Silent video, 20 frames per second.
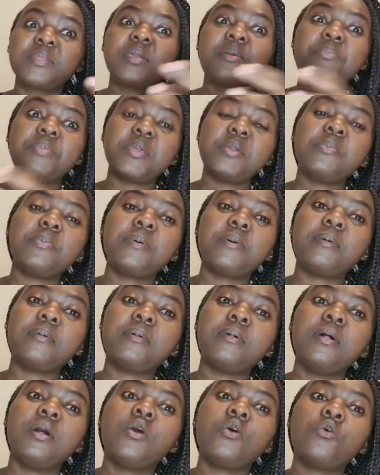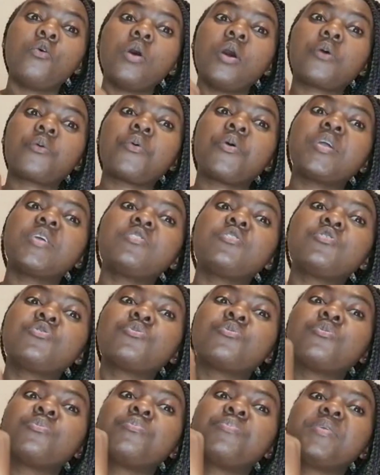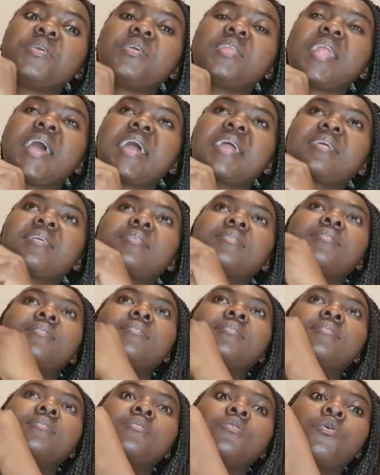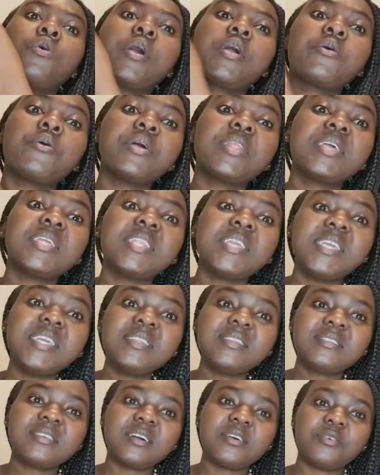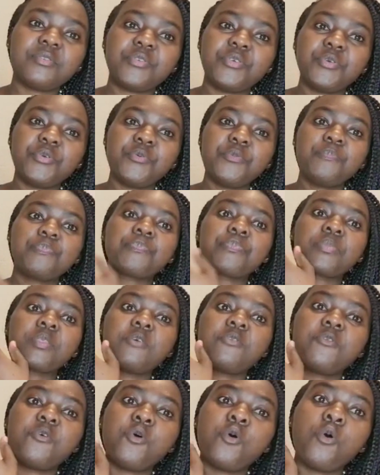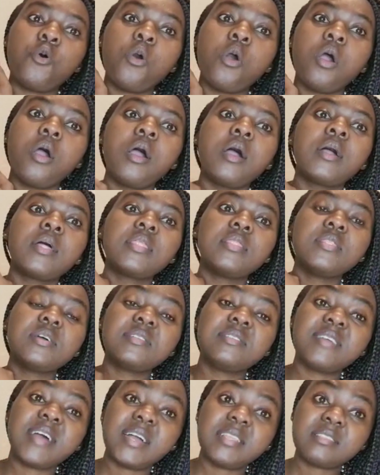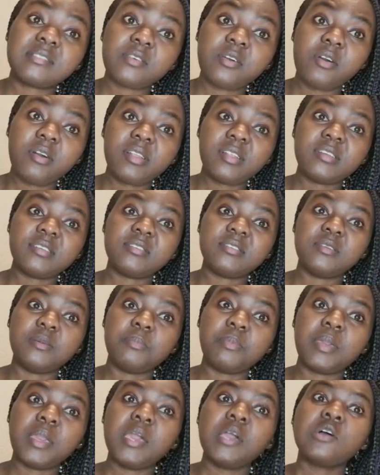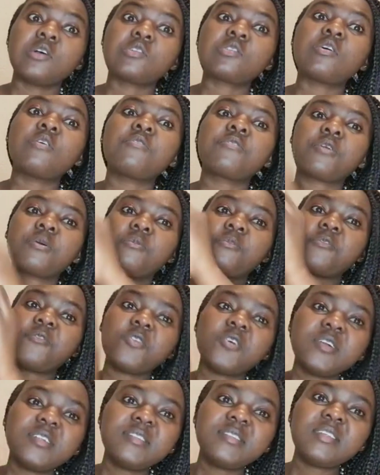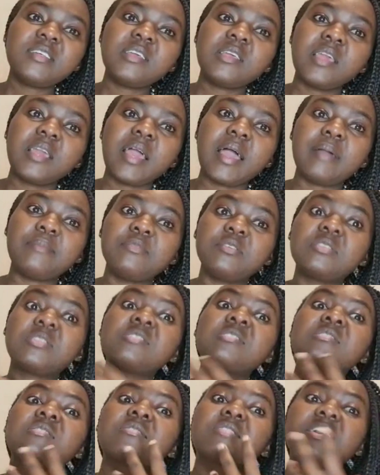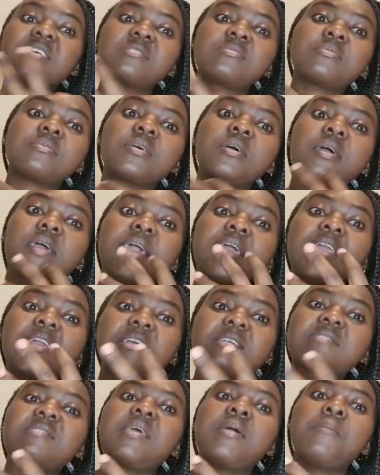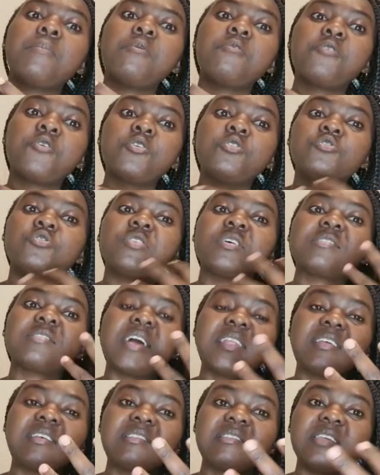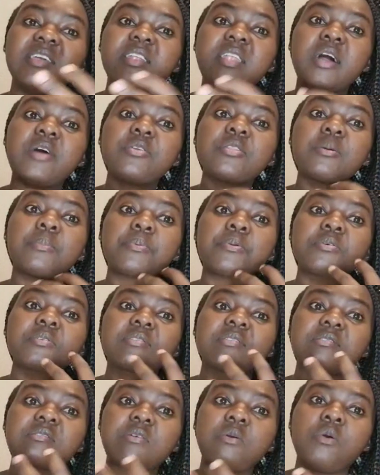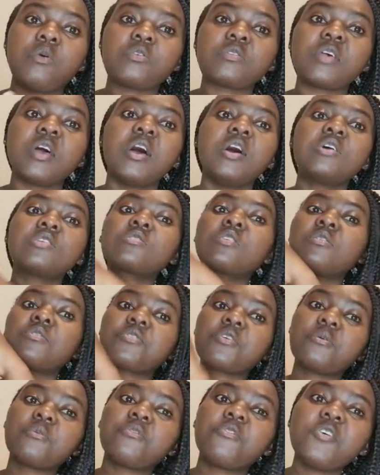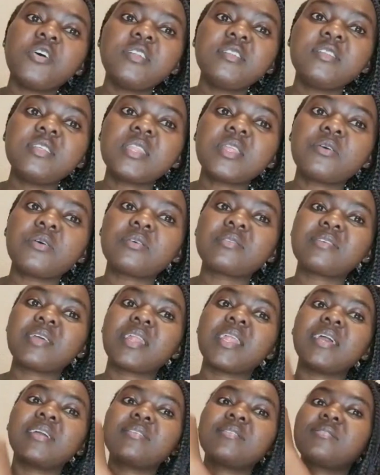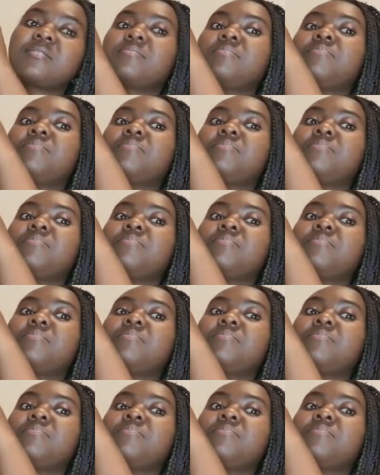people who are going to be like going on an interview for the DAAD scholarship. So from 40, this is just an example for you to just understand how the process goes. So from 40, they will select,